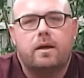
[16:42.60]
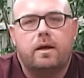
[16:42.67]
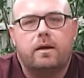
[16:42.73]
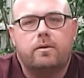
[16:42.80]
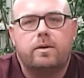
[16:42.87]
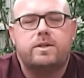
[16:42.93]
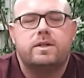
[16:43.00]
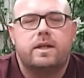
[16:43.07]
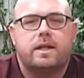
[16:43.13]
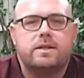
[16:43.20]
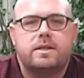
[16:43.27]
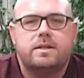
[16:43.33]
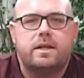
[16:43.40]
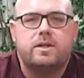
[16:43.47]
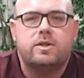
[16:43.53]
question and
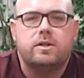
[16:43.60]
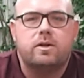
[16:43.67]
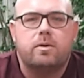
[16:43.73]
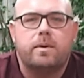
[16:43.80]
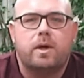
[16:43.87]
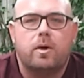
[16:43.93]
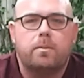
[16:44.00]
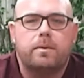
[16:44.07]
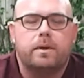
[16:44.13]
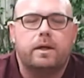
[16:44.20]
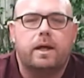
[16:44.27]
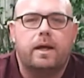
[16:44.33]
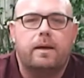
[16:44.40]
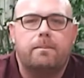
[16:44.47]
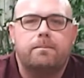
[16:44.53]
answer session coming up.
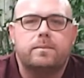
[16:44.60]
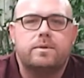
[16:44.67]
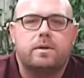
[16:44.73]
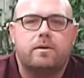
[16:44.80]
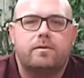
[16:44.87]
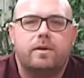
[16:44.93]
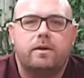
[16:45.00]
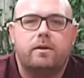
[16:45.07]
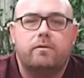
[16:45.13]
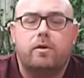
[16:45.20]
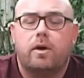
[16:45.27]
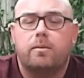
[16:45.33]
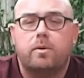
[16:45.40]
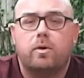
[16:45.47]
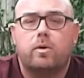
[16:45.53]
So if you've
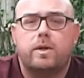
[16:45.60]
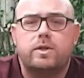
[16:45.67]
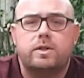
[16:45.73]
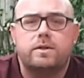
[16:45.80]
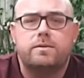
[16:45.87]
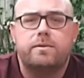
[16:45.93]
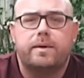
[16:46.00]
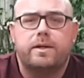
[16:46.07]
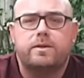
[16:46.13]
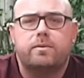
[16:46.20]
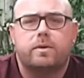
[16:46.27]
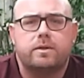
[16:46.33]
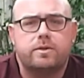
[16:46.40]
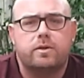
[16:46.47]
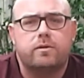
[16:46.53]
got any more questions, we might do
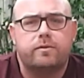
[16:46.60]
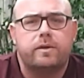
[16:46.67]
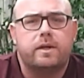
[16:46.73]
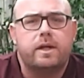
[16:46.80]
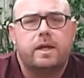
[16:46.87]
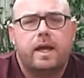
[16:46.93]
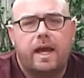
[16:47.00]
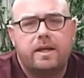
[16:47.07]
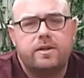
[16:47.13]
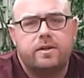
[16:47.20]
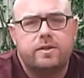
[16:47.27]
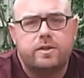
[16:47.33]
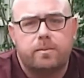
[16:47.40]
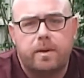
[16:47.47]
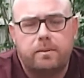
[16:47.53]
one sort of end of
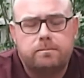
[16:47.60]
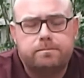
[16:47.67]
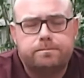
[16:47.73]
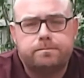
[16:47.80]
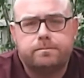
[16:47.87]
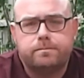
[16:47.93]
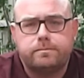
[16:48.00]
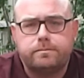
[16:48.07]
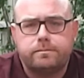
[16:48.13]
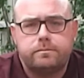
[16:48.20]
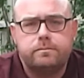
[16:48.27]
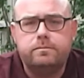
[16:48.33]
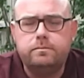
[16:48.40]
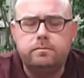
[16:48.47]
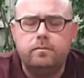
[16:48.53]
the summer.
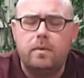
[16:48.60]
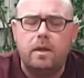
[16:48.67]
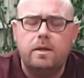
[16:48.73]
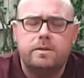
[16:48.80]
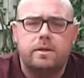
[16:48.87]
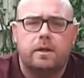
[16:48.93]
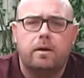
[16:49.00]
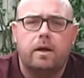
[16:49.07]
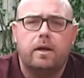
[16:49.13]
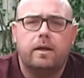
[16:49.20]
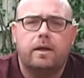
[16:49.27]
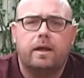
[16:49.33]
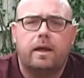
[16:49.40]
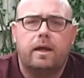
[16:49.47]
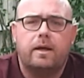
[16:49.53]
So
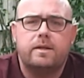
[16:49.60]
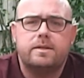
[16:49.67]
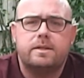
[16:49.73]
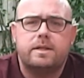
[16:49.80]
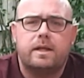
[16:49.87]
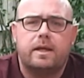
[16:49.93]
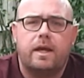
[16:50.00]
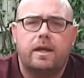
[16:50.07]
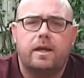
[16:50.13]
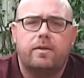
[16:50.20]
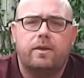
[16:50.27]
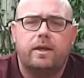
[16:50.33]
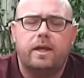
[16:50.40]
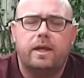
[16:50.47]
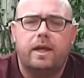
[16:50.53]
as I said, get your
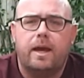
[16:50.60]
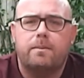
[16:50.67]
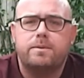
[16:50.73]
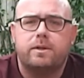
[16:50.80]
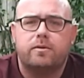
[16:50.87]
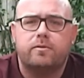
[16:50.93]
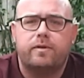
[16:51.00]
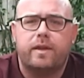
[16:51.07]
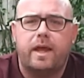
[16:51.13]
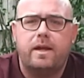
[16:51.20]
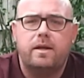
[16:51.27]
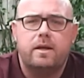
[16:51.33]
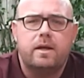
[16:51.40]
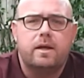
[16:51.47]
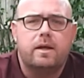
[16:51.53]
thinking caps on for
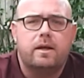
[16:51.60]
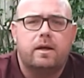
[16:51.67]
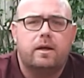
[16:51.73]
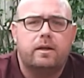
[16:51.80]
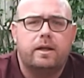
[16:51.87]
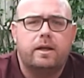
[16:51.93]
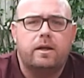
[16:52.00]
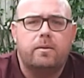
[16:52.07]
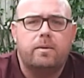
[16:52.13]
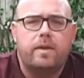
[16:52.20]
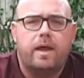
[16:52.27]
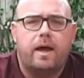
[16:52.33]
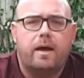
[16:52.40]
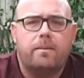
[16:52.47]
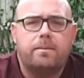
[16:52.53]
then. I'll let you know when
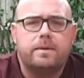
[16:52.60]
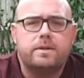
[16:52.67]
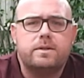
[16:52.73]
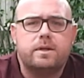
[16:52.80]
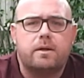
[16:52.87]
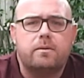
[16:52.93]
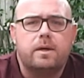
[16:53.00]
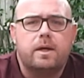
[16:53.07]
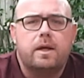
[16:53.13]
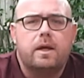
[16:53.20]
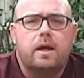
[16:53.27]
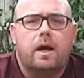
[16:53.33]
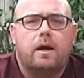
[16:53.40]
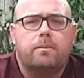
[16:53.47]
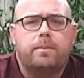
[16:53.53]
that happens. So
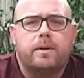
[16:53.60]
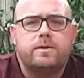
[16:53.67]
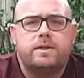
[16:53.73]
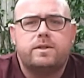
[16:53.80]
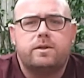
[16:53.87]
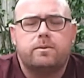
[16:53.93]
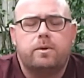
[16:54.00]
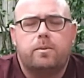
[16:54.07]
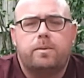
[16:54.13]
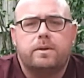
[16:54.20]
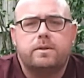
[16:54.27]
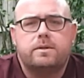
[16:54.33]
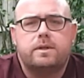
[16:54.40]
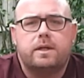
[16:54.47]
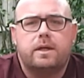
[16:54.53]
I'll post this up
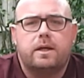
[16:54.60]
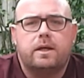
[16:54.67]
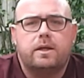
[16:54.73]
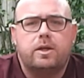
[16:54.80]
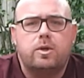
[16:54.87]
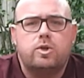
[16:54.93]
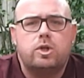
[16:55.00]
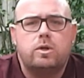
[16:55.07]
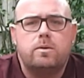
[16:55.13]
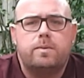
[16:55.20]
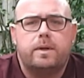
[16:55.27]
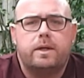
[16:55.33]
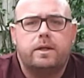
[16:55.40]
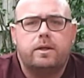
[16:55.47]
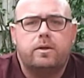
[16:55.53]
onto
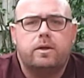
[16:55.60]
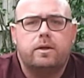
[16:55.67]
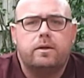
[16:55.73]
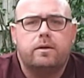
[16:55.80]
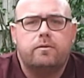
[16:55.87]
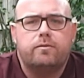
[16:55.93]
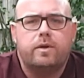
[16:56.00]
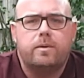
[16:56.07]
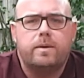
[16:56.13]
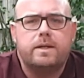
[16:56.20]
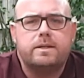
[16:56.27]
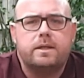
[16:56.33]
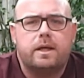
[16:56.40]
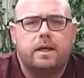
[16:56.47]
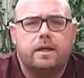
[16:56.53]
YouTube and you can view
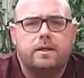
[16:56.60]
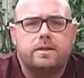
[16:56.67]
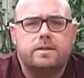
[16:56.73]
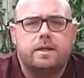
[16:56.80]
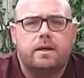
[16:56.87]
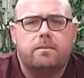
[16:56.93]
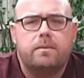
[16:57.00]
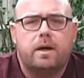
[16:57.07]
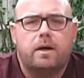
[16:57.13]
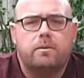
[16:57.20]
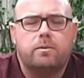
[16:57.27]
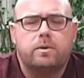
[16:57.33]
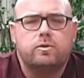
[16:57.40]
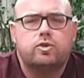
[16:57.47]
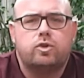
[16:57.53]
it, and I
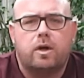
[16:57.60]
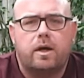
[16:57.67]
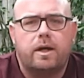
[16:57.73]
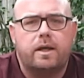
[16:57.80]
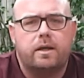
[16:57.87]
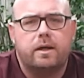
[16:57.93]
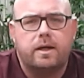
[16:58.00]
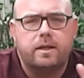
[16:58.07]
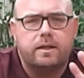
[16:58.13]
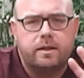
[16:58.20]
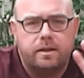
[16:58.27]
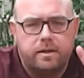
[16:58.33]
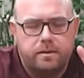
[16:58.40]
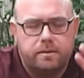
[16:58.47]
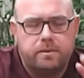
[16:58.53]
will try. I
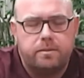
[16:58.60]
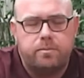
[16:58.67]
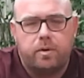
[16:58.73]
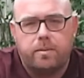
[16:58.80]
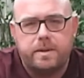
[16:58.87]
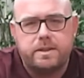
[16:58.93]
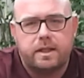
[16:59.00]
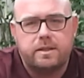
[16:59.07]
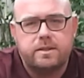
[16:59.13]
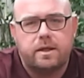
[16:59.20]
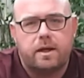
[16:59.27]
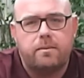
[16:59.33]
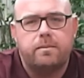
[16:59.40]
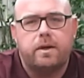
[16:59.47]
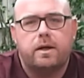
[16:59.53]
did promise last
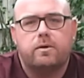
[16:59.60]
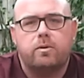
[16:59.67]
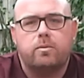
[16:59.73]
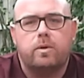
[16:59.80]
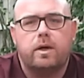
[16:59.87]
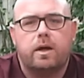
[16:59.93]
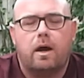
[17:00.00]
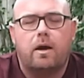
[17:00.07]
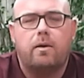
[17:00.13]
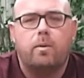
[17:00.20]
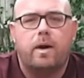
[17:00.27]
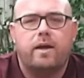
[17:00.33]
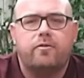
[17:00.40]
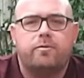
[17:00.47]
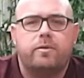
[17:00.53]
time I couldn't work out a
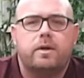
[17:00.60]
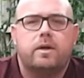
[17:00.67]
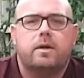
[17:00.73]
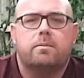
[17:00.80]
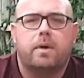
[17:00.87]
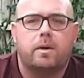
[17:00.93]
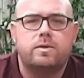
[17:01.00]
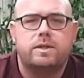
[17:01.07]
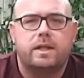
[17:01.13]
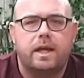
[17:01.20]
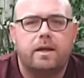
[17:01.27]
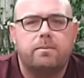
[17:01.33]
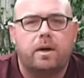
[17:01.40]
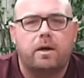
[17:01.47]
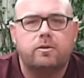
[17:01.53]
way of posting
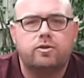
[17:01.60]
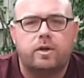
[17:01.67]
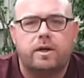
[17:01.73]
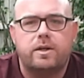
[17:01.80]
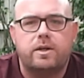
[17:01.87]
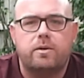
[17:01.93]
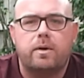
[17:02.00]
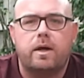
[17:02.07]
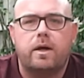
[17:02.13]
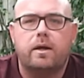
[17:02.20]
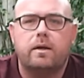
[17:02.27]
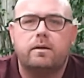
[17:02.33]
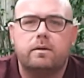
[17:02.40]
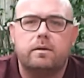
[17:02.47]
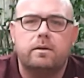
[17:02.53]
it, but I'll try and do
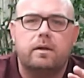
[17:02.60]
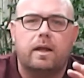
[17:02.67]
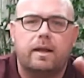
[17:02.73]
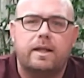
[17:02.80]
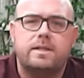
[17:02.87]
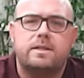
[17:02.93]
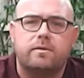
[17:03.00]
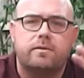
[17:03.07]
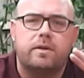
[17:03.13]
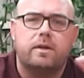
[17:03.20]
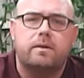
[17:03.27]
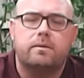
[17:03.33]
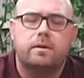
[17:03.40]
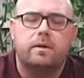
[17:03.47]
a list of the